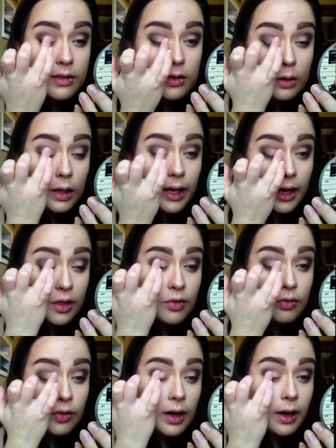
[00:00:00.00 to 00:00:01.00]
So like on the
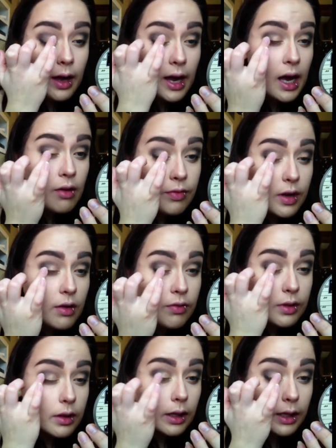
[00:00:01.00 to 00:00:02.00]
front half of
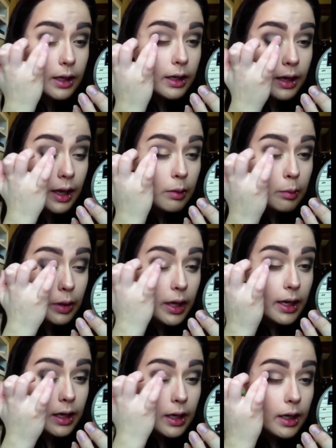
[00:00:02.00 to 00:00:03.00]
the lid and
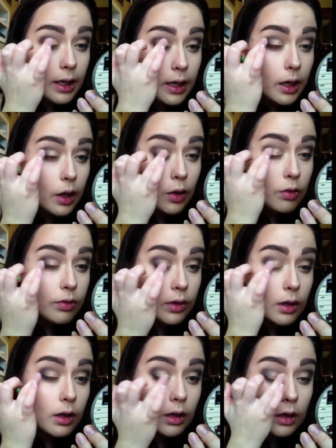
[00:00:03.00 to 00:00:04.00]
blending it
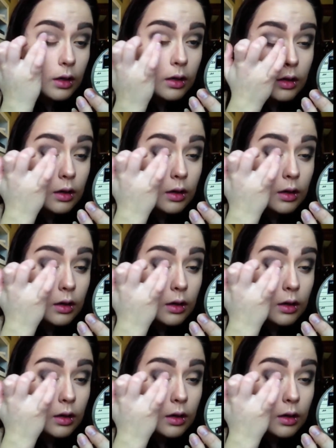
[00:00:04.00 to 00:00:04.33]
over